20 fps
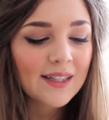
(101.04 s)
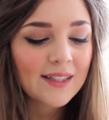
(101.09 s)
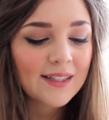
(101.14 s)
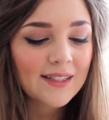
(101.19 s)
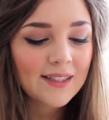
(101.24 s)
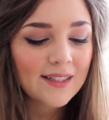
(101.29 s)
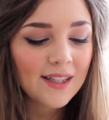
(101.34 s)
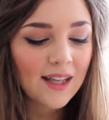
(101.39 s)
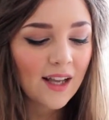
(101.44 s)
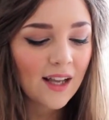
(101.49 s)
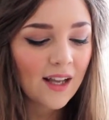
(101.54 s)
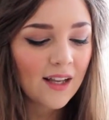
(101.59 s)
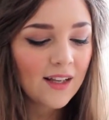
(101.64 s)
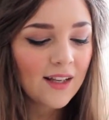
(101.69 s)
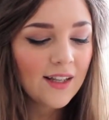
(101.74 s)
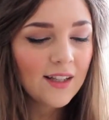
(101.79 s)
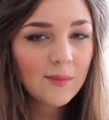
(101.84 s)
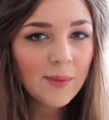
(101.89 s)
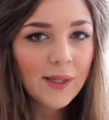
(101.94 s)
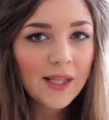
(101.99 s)
is a
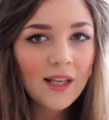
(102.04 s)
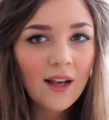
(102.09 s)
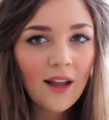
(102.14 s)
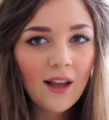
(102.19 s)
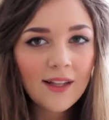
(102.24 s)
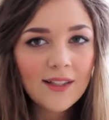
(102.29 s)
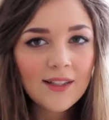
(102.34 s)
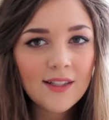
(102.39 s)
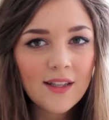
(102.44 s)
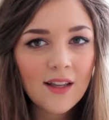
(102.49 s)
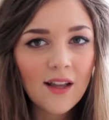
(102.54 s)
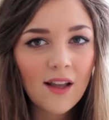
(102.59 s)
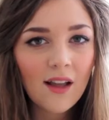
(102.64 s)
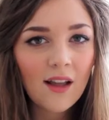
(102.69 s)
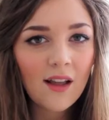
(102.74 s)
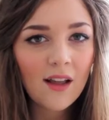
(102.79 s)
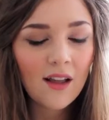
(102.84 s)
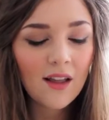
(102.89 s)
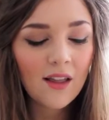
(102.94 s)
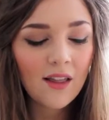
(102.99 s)
little bit
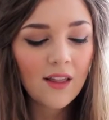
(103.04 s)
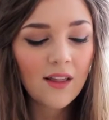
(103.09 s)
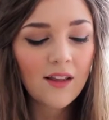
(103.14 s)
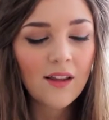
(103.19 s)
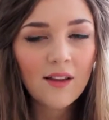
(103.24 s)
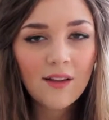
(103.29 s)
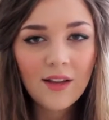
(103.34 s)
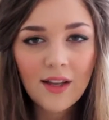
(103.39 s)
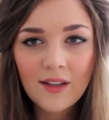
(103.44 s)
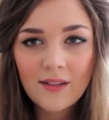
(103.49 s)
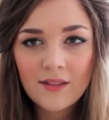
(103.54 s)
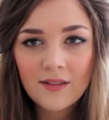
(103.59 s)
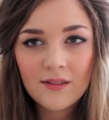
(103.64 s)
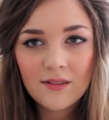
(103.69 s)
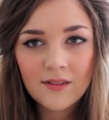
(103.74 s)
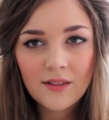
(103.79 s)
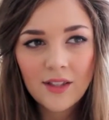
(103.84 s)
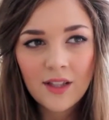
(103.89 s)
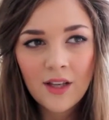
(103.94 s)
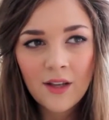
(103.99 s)
lighter
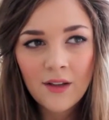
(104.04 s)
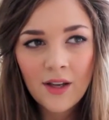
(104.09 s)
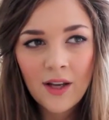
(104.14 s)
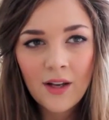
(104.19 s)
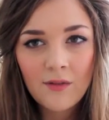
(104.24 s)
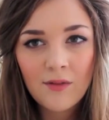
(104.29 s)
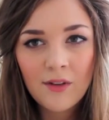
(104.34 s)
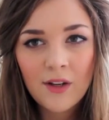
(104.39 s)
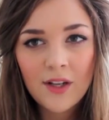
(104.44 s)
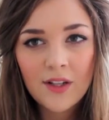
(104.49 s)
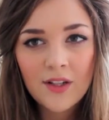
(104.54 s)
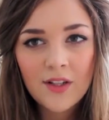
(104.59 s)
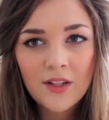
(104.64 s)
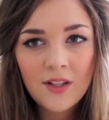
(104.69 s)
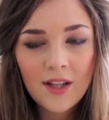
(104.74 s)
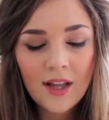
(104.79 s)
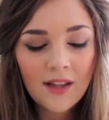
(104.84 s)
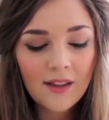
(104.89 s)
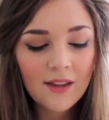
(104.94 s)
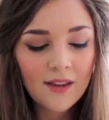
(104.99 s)
in coverage
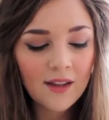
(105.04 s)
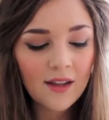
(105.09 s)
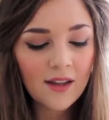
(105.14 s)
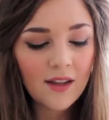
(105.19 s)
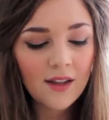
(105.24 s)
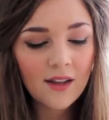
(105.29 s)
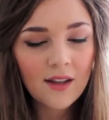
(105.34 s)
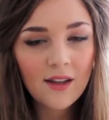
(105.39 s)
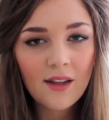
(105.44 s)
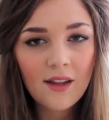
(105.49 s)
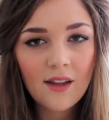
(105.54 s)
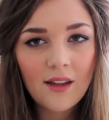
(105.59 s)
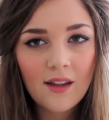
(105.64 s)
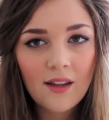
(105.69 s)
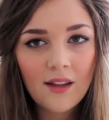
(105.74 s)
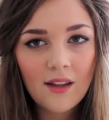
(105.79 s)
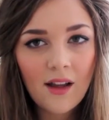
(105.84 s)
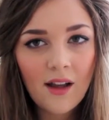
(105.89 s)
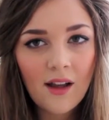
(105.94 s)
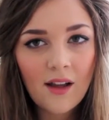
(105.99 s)
than the
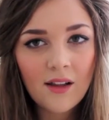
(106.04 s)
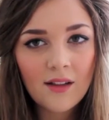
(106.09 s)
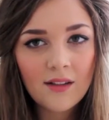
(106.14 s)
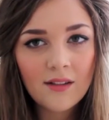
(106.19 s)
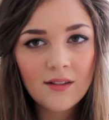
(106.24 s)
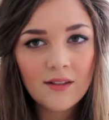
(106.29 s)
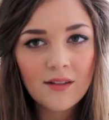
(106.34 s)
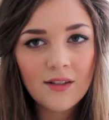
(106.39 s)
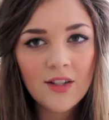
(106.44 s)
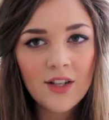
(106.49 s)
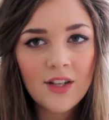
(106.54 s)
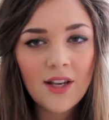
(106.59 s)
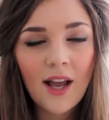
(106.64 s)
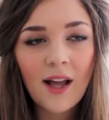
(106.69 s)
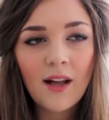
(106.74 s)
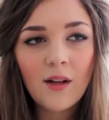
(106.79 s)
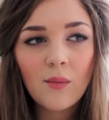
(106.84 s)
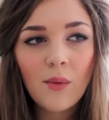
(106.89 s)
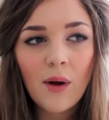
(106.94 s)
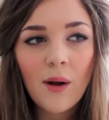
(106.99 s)

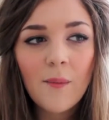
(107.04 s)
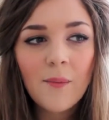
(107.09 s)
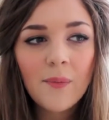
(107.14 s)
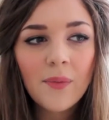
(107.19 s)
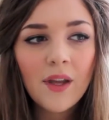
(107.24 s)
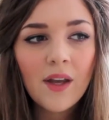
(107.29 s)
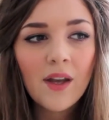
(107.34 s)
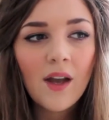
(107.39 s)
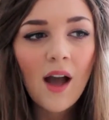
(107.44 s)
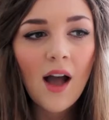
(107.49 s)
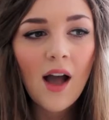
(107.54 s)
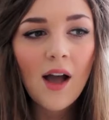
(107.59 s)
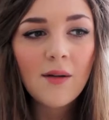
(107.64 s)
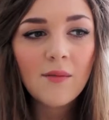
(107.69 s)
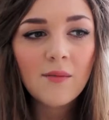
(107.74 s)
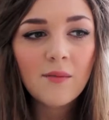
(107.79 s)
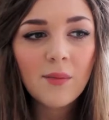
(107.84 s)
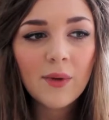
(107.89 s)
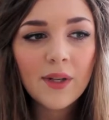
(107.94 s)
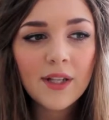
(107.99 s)
Chanel one,
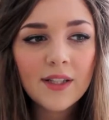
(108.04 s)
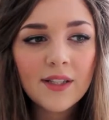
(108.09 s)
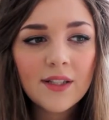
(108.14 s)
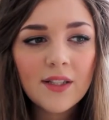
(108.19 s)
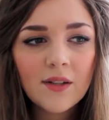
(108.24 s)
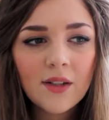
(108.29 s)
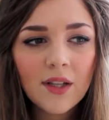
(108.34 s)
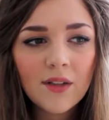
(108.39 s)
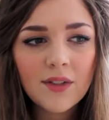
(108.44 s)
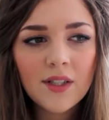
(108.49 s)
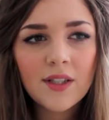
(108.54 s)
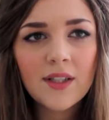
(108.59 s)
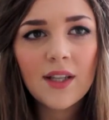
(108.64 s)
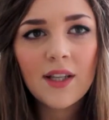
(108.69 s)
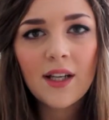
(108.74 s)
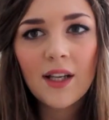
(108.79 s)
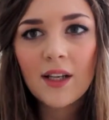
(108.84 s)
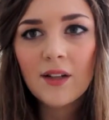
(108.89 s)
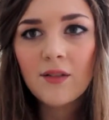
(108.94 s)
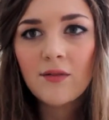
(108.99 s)
but it still gives the
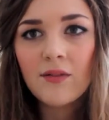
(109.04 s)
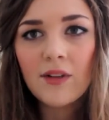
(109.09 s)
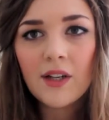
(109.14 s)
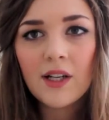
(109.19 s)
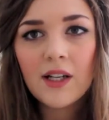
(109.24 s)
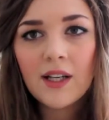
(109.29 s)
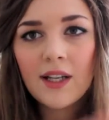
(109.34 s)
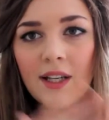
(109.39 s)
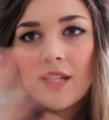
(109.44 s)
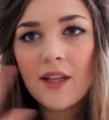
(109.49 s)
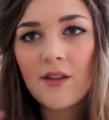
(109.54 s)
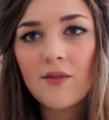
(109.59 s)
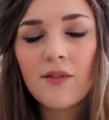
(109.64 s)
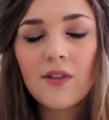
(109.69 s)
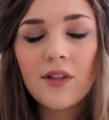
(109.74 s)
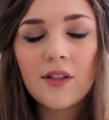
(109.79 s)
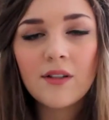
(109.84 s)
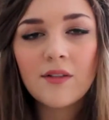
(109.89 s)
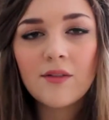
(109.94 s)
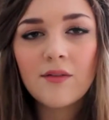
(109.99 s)
skin like a really
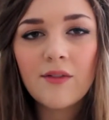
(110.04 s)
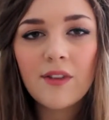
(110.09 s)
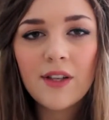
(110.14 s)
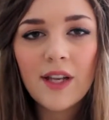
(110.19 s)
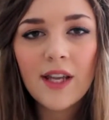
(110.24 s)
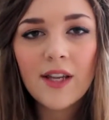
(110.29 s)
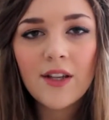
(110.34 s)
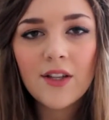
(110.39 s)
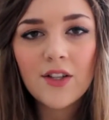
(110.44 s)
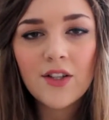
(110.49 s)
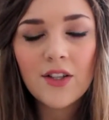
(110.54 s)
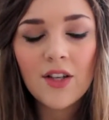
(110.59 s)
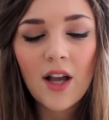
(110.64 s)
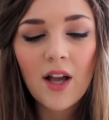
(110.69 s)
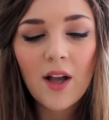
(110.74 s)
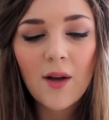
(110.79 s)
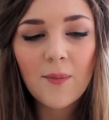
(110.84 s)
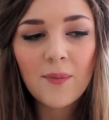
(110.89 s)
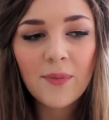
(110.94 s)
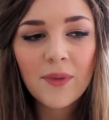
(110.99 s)
even finish.
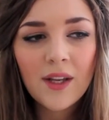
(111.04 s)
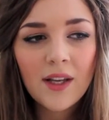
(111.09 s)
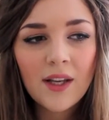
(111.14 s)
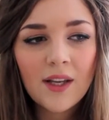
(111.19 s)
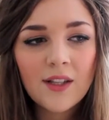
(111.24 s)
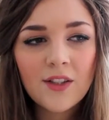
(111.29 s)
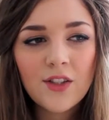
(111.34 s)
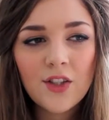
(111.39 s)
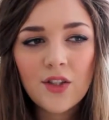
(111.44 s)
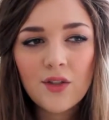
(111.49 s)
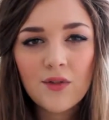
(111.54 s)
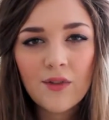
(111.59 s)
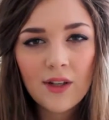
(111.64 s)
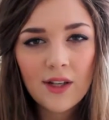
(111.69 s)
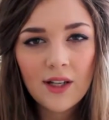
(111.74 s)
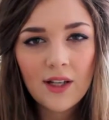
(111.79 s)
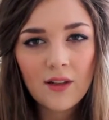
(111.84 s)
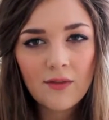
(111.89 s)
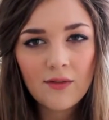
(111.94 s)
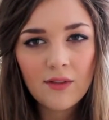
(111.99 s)
It's just a
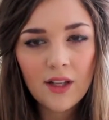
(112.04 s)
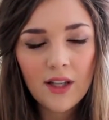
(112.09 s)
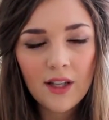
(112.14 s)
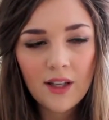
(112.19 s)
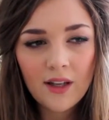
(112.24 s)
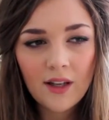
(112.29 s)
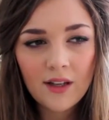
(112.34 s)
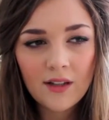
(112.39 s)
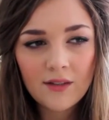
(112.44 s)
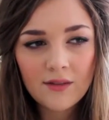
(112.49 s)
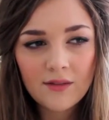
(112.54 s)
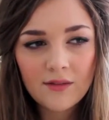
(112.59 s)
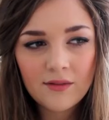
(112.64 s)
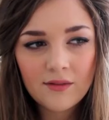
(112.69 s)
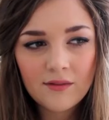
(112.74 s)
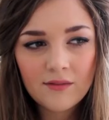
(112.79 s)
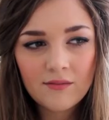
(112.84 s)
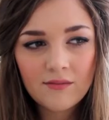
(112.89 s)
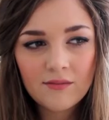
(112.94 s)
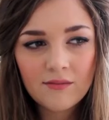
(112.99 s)
really lovely kind of
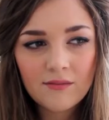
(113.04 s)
